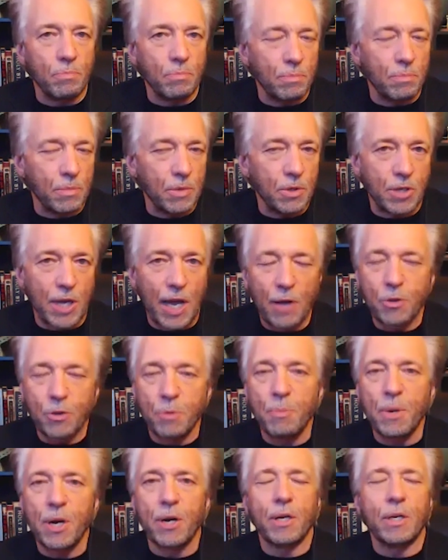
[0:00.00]
South
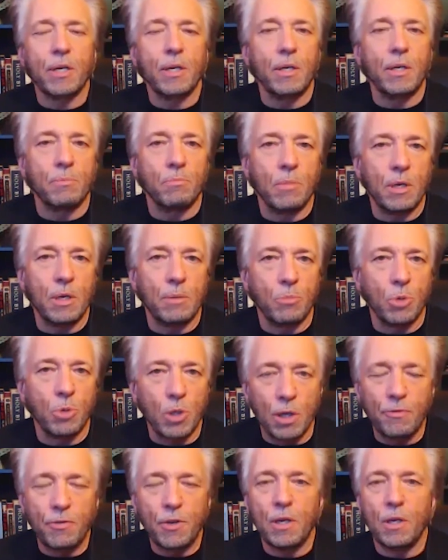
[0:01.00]
America, and
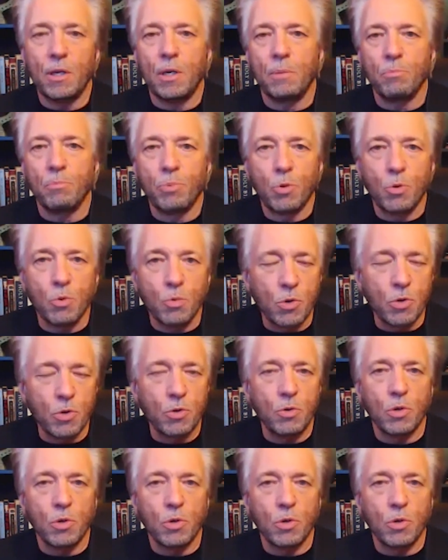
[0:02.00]
Bolivia and Peru,